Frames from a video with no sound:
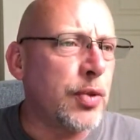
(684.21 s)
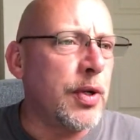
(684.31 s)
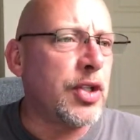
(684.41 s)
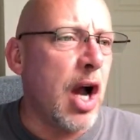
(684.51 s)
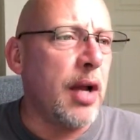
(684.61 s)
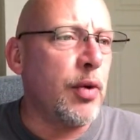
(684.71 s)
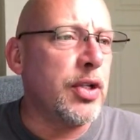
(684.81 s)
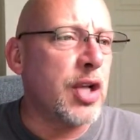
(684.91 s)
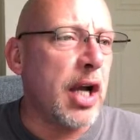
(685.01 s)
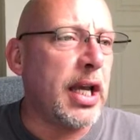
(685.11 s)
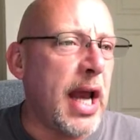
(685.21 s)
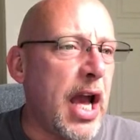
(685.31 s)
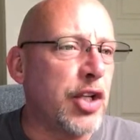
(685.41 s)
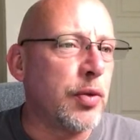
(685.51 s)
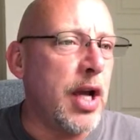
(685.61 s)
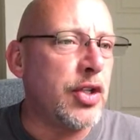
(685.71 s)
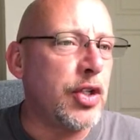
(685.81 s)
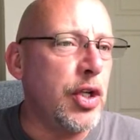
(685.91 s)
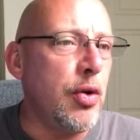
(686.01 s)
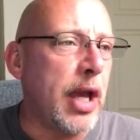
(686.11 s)
When, ta when talking hatch rates,
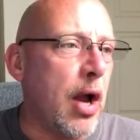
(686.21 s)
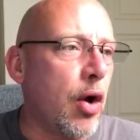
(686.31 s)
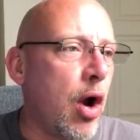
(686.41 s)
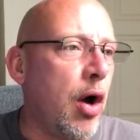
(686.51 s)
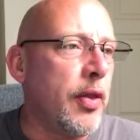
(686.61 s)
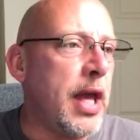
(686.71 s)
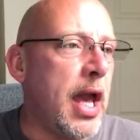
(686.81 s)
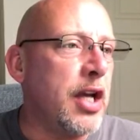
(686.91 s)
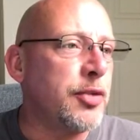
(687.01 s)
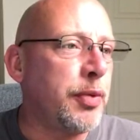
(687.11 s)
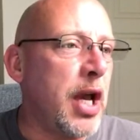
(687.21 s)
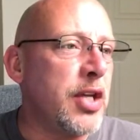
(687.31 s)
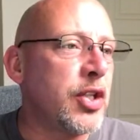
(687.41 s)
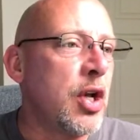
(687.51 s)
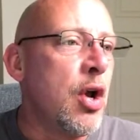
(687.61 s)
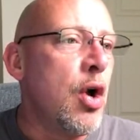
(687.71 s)
do you count all the eggs placed